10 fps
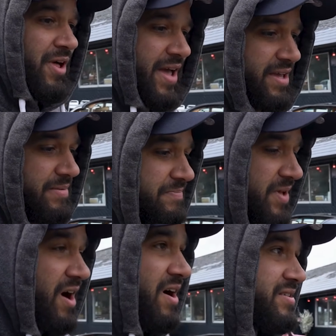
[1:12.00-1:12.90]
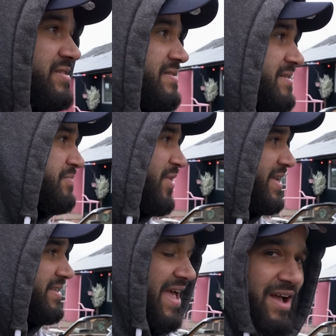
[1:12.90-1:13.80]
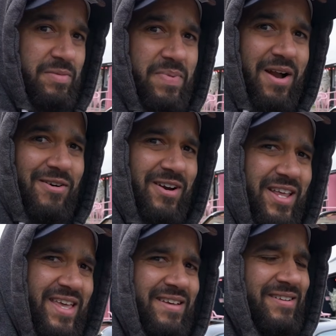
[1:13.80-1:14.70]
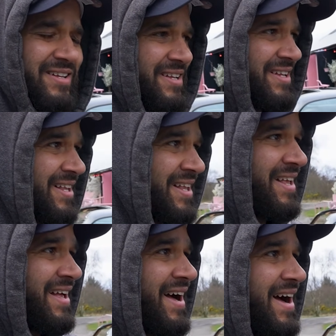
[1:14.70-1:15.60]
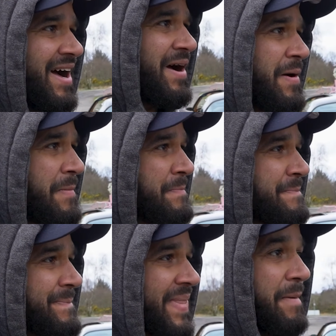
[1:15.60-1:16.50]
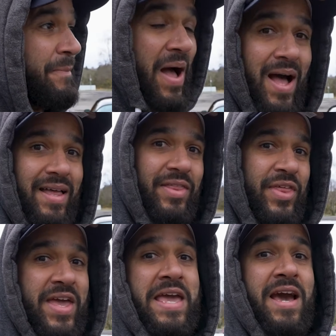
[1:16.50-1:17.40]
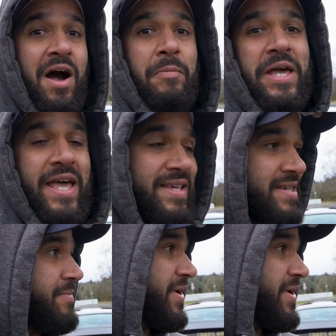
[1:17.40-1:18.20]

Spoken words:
like cars that break down, apparently. But the Karmann Ghias up